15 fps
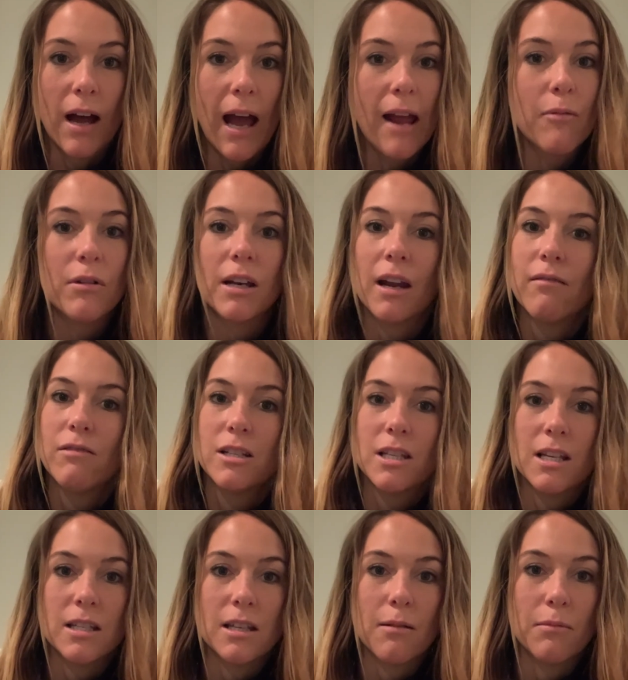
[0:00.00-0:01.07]
I would never say
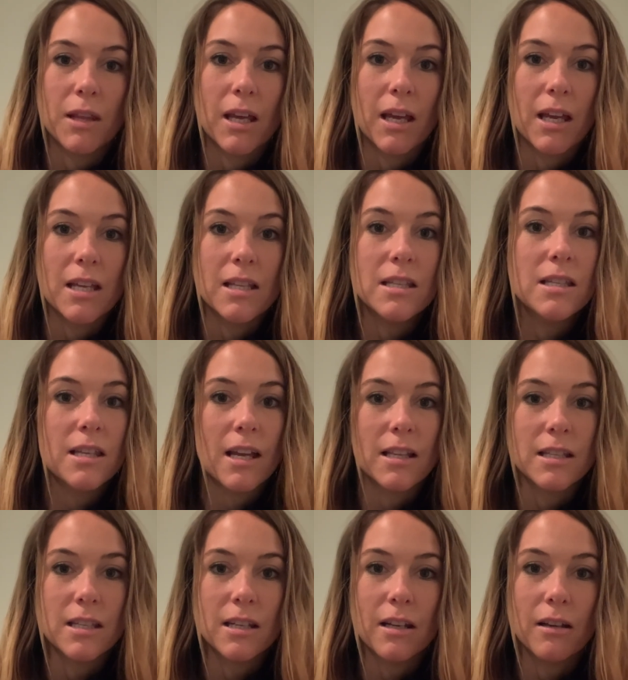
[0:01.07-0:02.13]
something
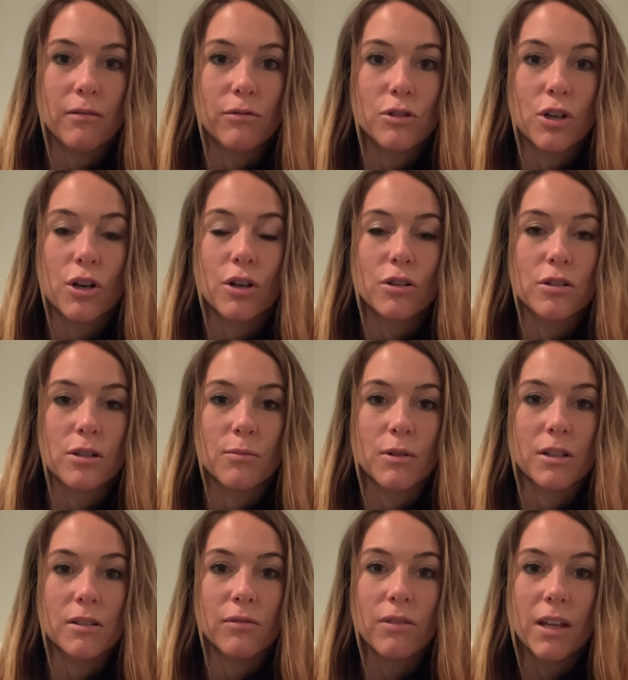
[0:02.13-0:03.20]
insensitive to hurt
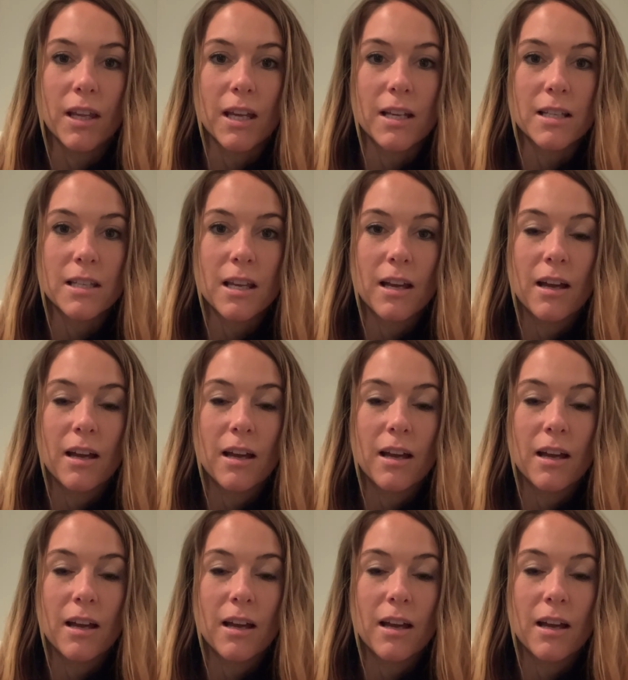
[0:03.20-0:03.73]
someone's feelings.